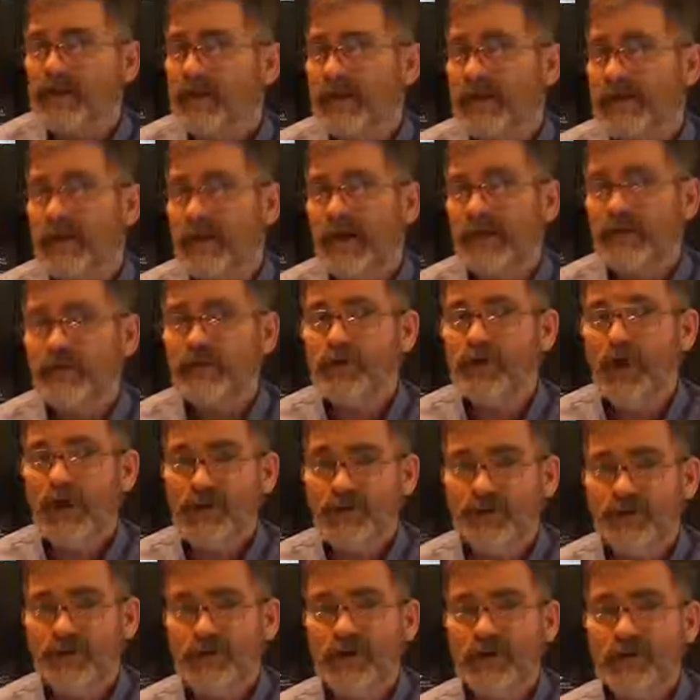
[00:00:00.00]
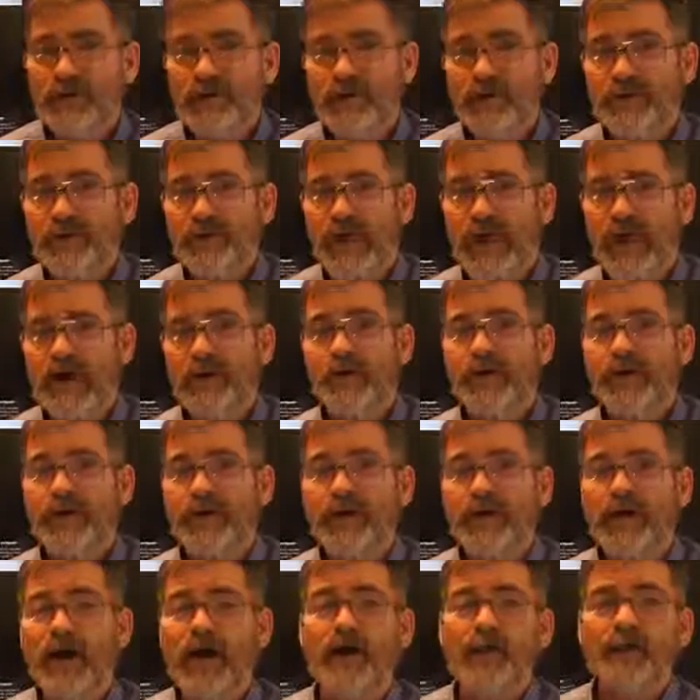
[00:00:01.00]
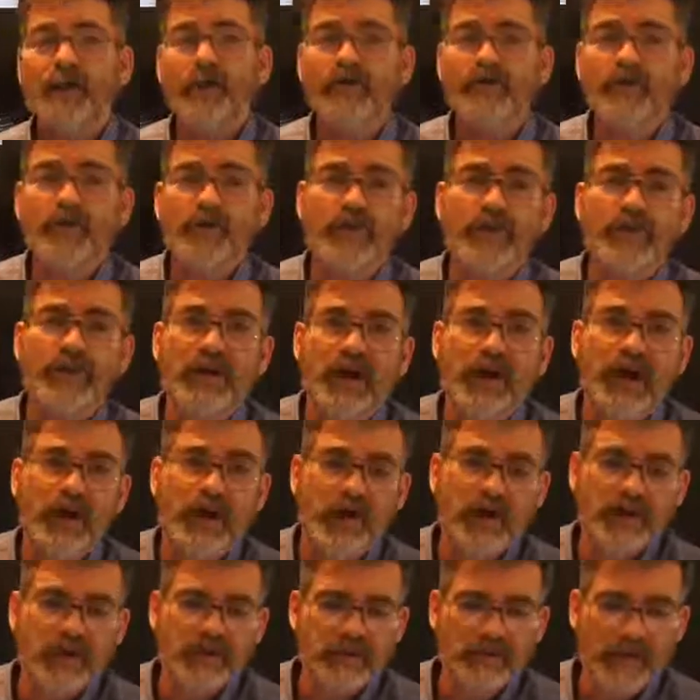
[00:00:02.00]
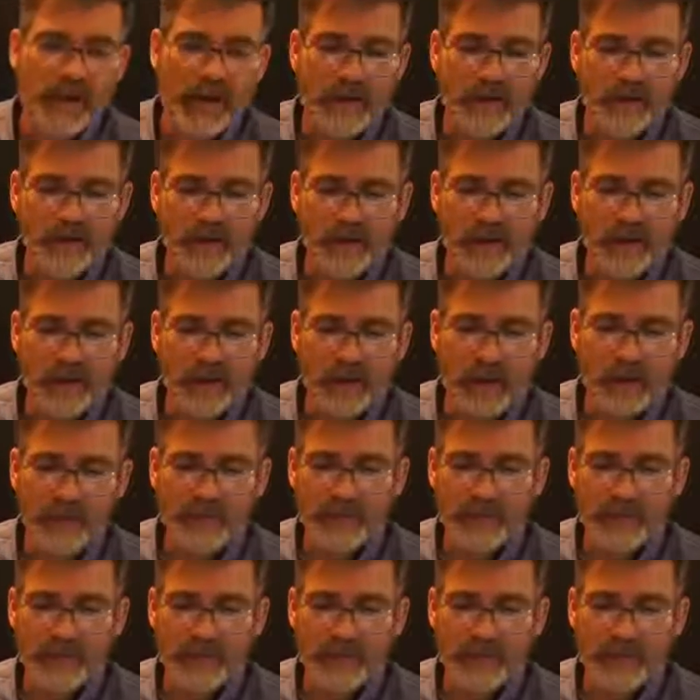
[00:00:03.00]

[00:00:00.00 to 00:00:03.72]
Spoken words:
I do know it's tit for tat when it comes to their tanks and stuff